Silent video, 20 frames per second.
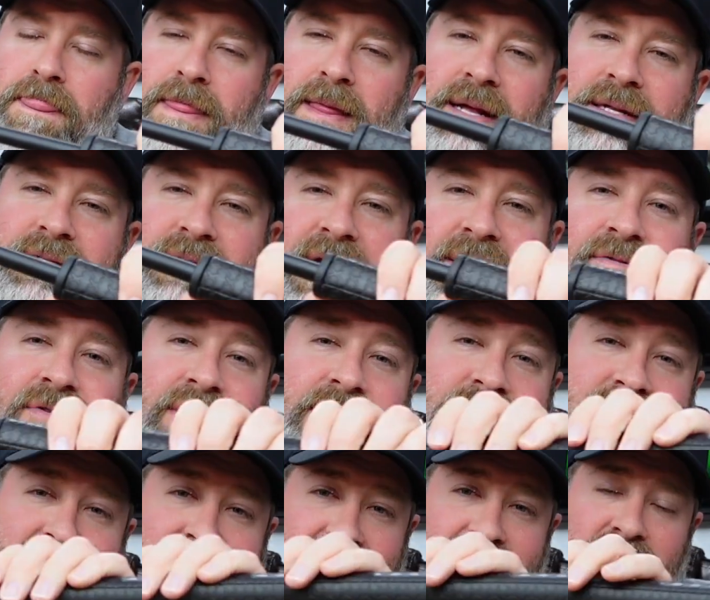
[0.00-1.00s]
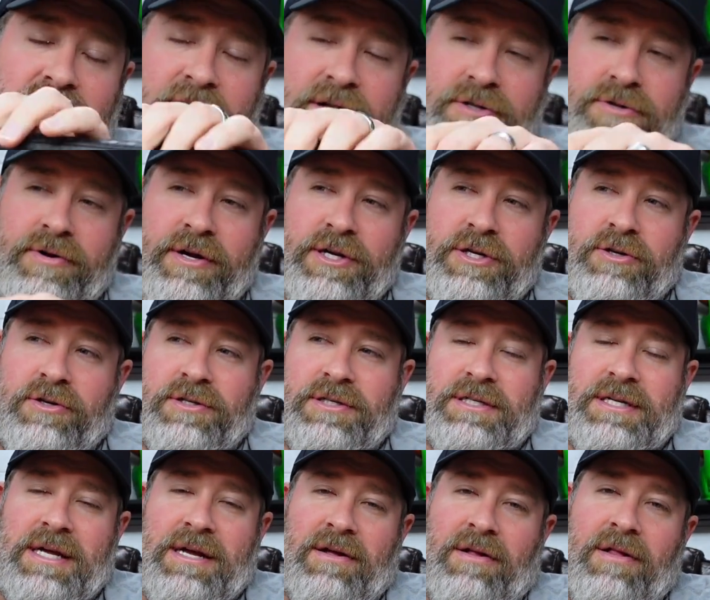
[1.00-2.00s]
It's definitely stiffer than traditional
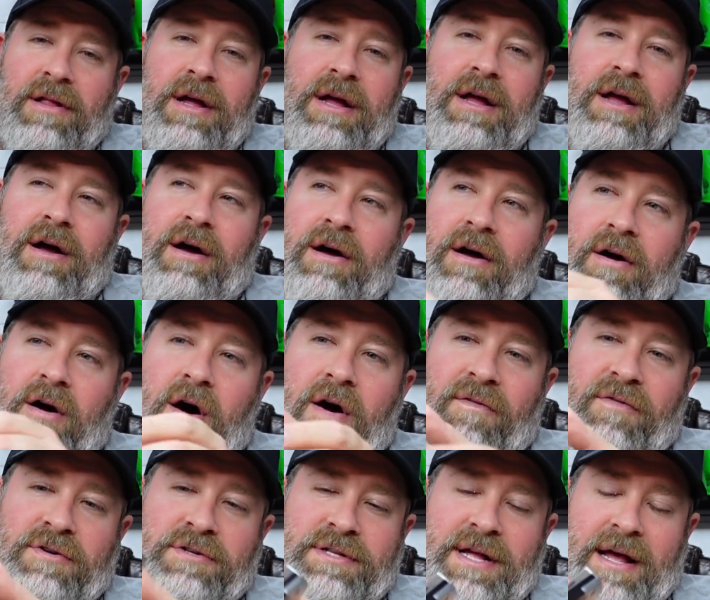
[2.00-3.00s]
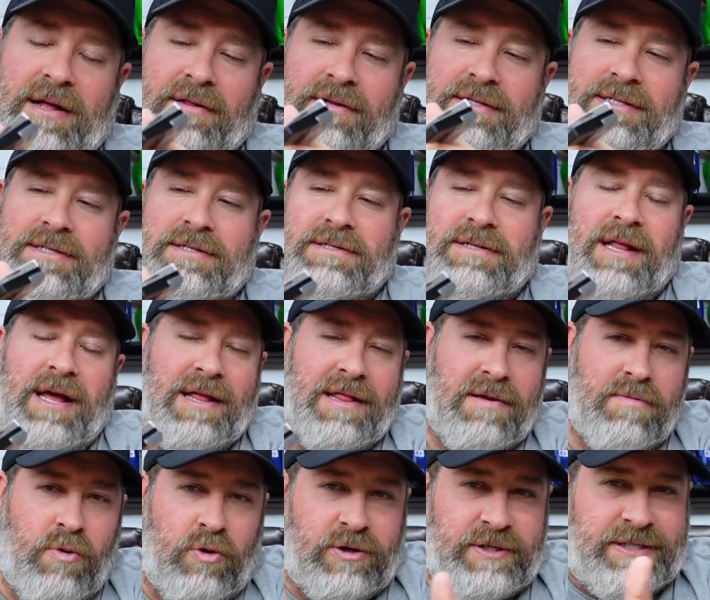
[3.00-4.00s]
steel, offers that
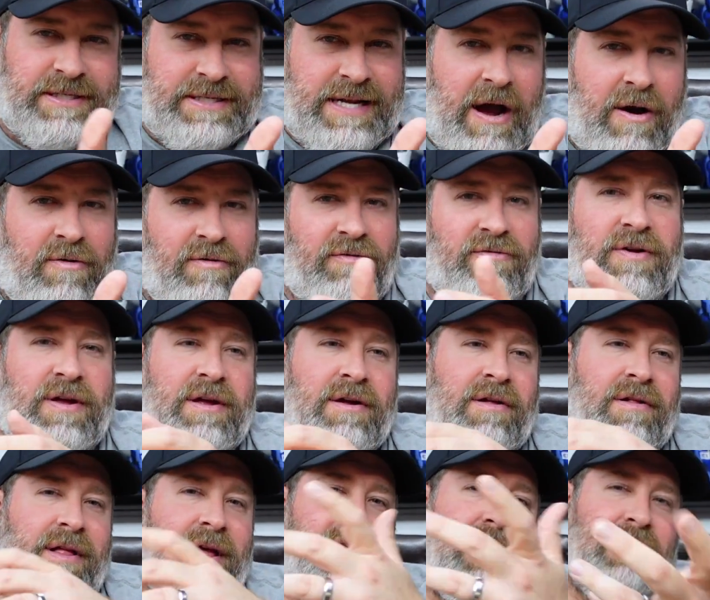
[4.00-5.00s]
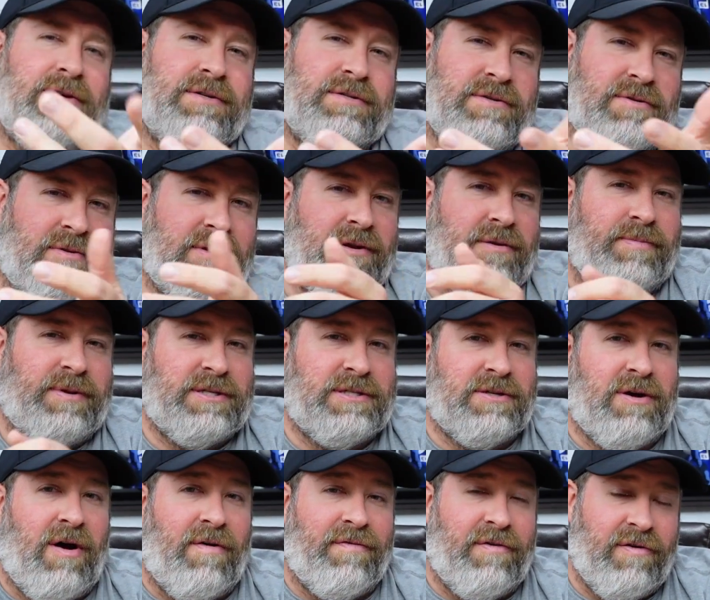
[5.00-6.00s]
slightly more stout feel and also a little bit
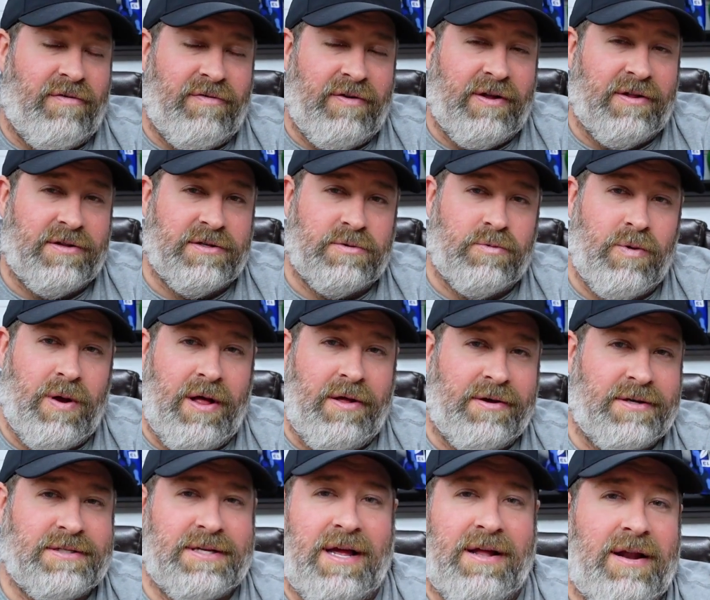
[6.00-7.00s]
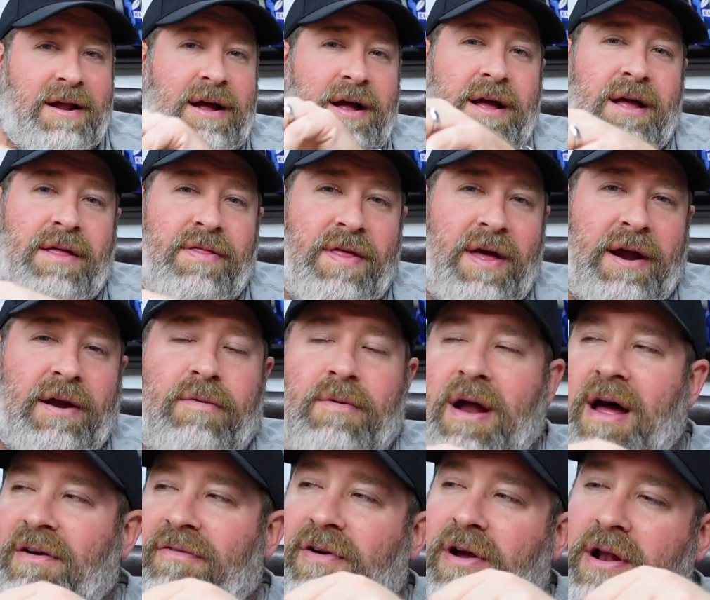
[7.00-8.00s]
softer feel as well, because that
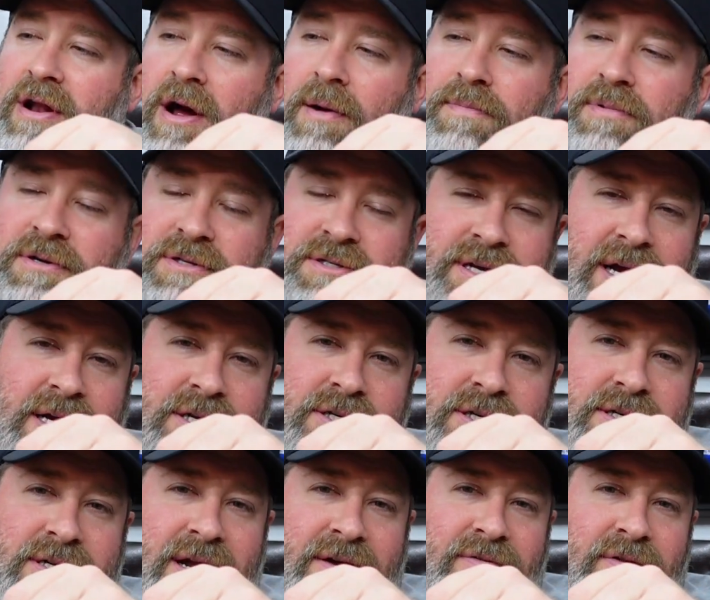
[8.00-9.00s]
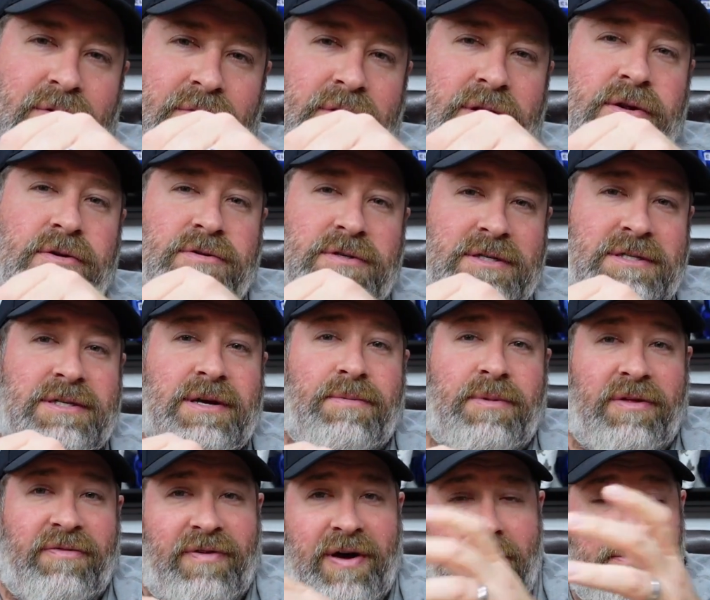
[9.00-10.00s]
graphite upper section definitely reduces some
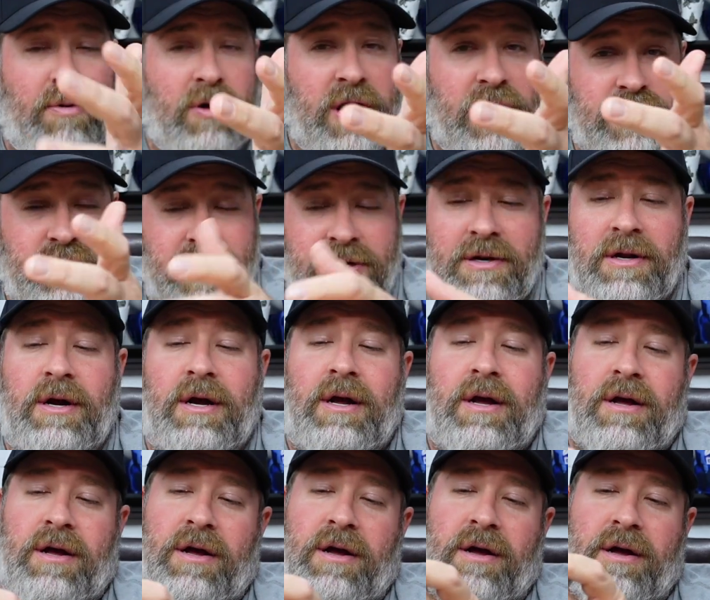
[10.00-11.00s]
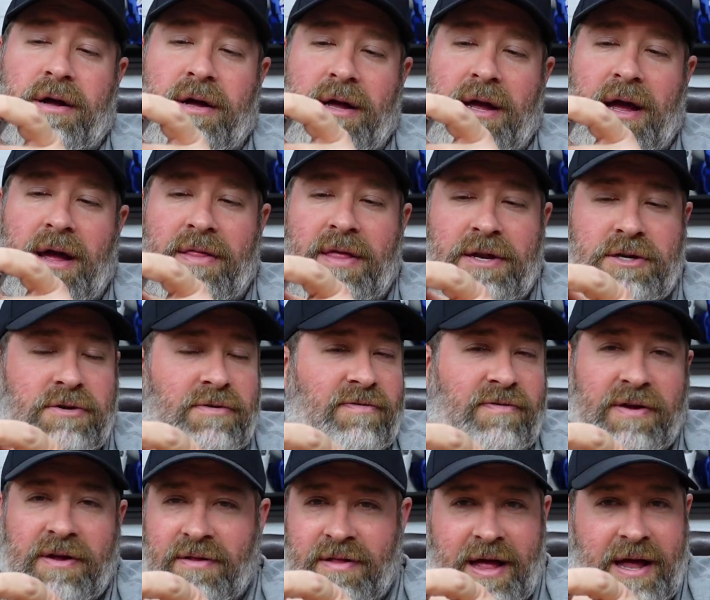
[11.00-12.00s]
of the vibration that you
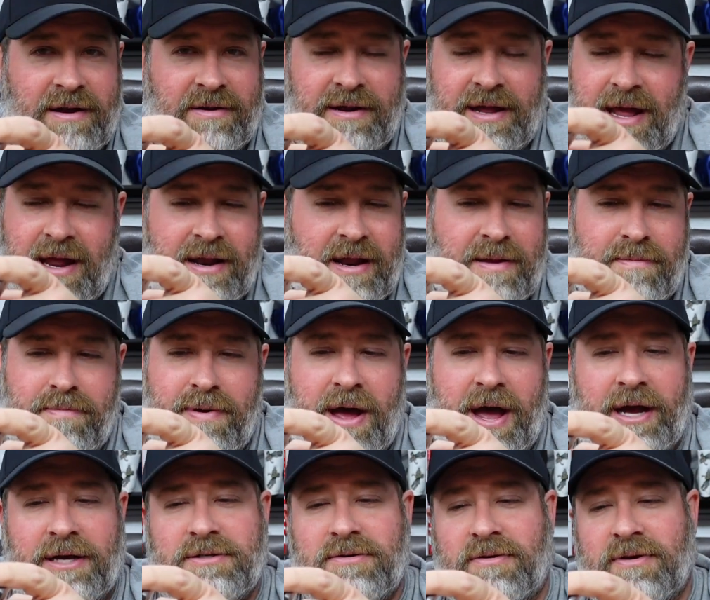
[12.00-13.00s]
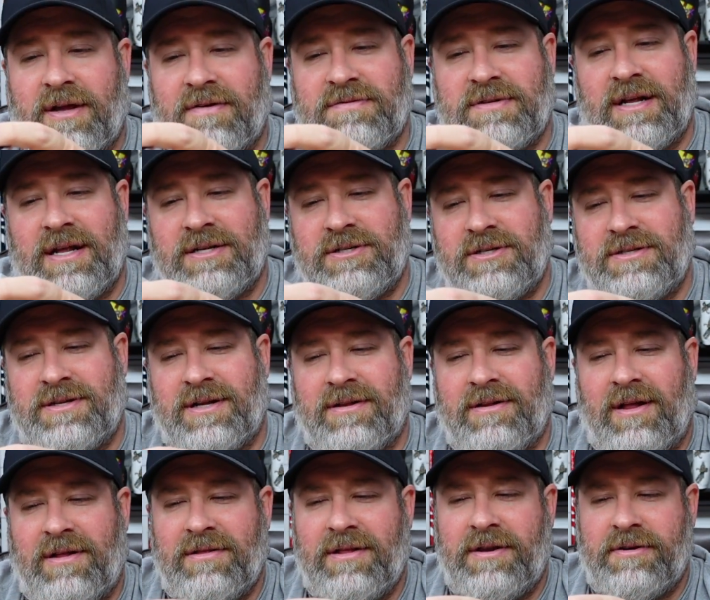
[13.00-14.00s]
feel at impact. So it gives that just a
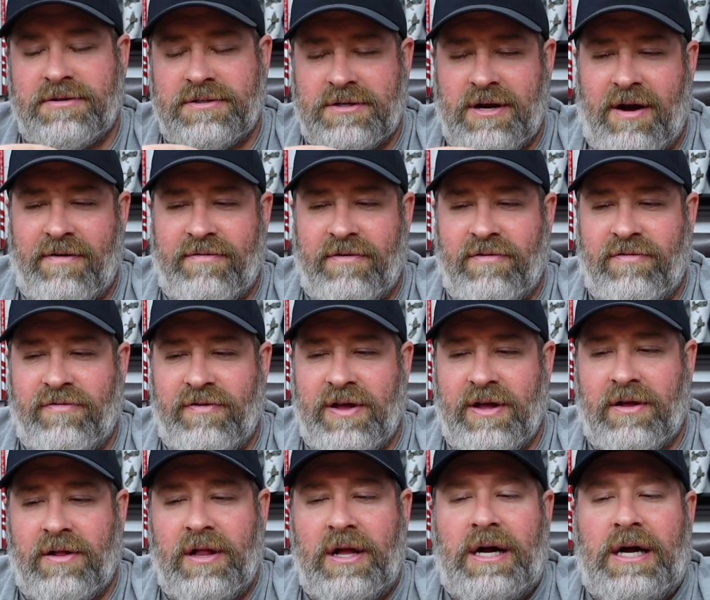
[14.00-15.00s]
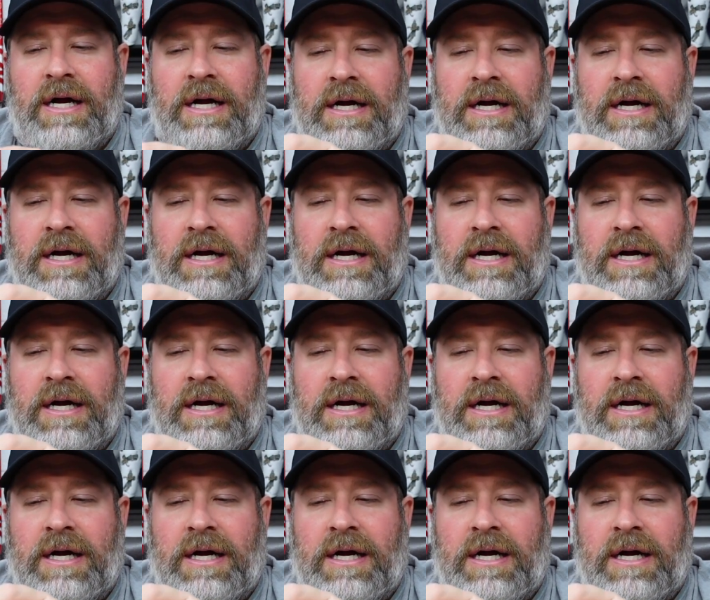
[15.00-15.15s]
little softer feel.